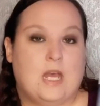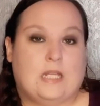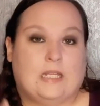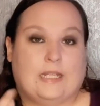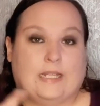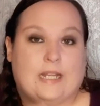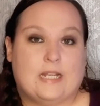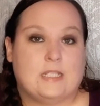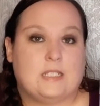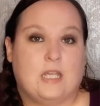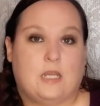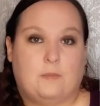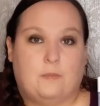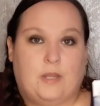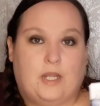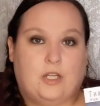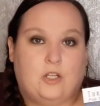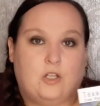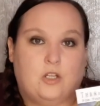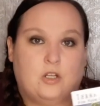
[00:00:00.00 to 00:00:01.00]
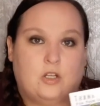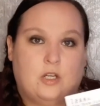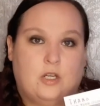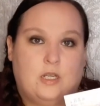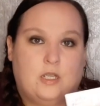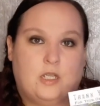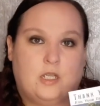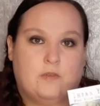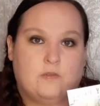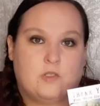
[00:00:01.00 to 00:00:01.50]
like I said, Baker
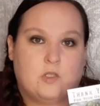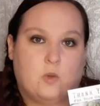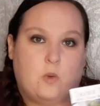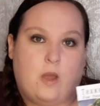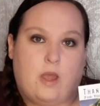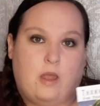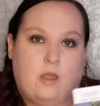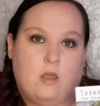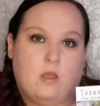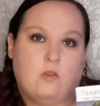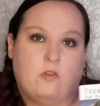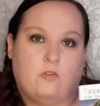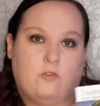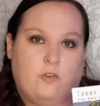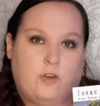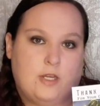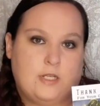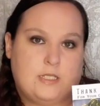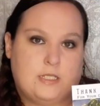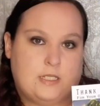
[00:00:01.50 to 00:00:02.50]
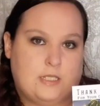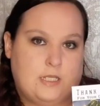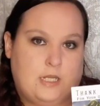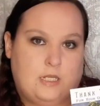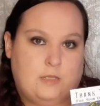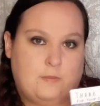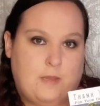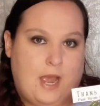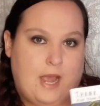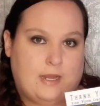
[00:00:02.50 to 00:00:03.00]
Creek gives away free
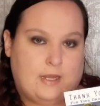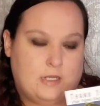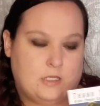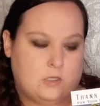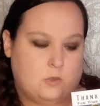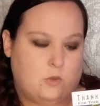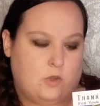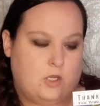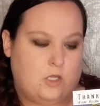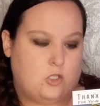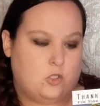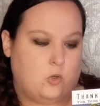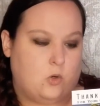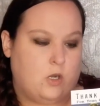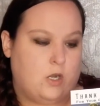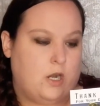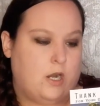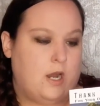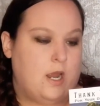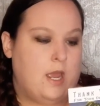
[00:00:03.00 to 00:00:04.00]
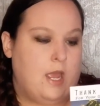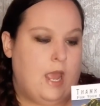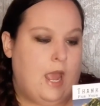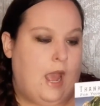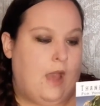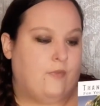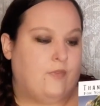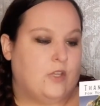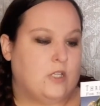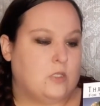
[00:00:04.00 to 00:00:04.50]
seed packets with each order,
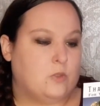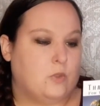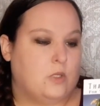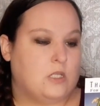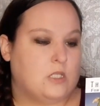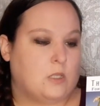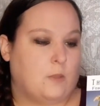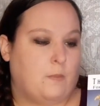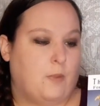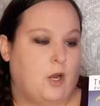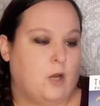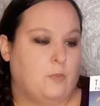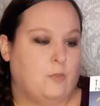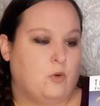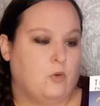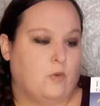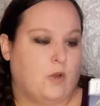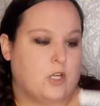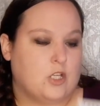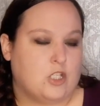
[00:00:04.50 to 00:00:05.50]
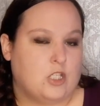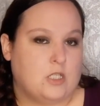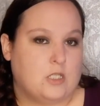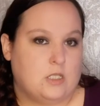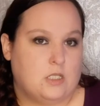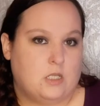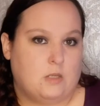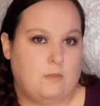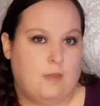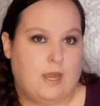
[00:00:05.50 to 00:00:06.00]
and this one is a purple Russian
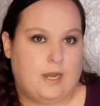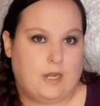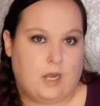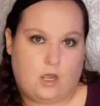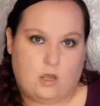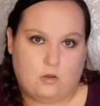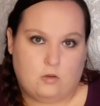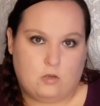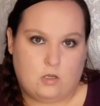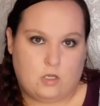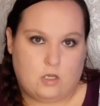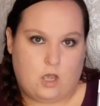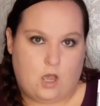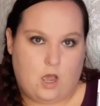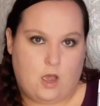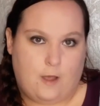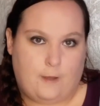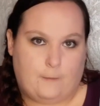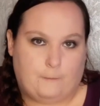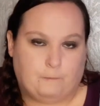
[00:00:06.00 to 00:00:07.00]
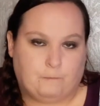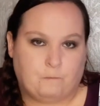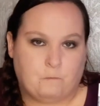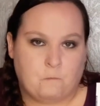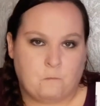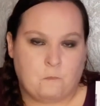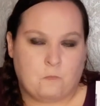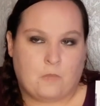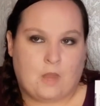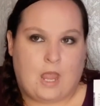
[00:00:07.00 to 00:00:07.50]
tomato.
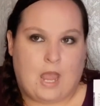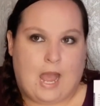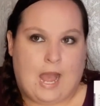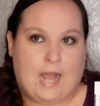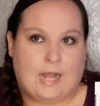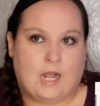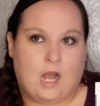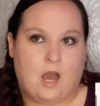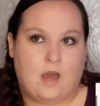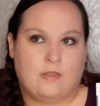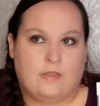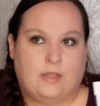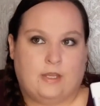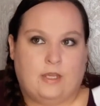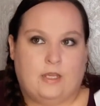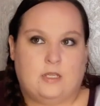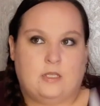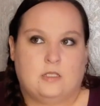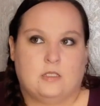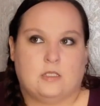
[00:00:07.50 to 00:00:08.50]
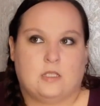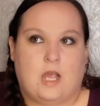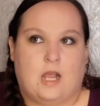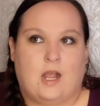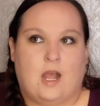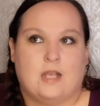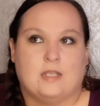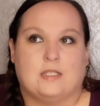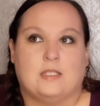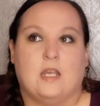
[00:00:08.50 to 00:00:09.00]
I
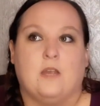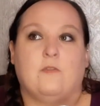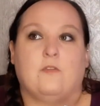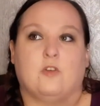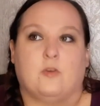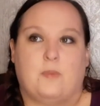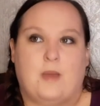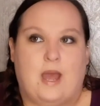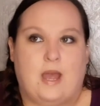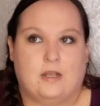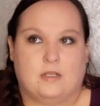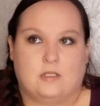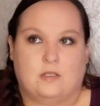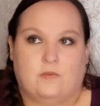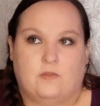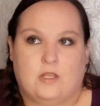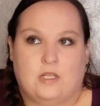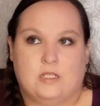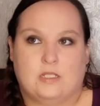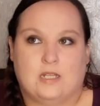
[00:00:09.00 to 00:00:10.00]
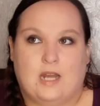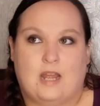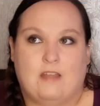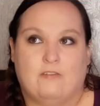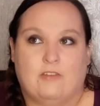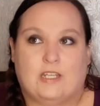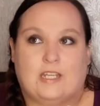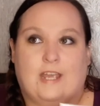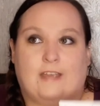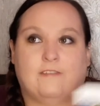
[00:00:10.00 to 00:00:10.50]
got several packs of these, and I
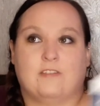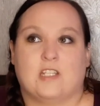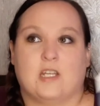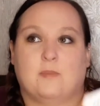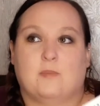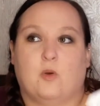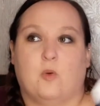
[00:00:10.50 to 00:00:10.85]
even gave some